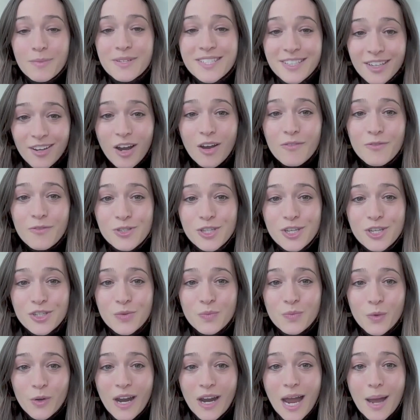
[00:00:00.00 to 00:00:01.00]
a
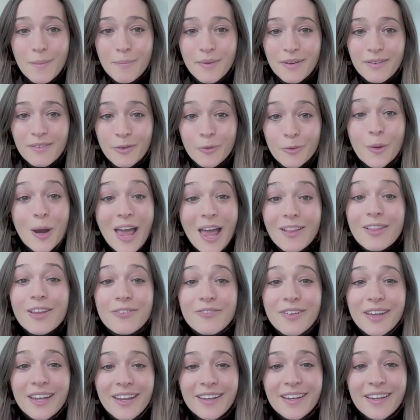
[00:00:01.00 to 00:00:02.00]
conversation we're
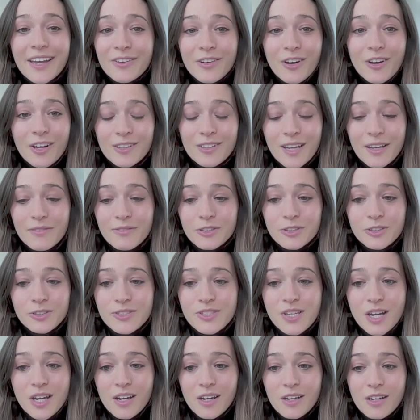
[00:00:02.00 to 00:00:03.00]
elevating at all
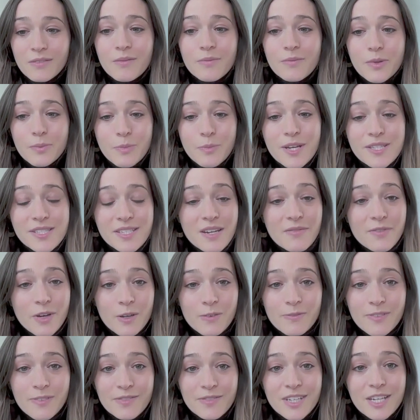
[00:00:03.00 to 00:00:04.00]
levels. The president of
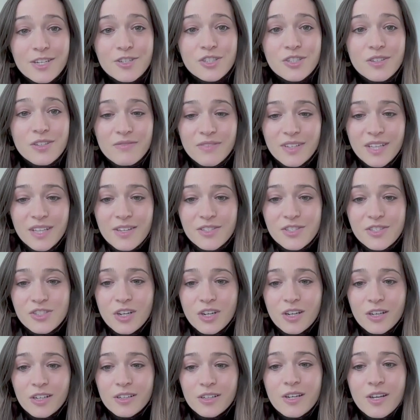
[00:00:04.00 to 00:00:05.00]
our foundation, Vilas Dar,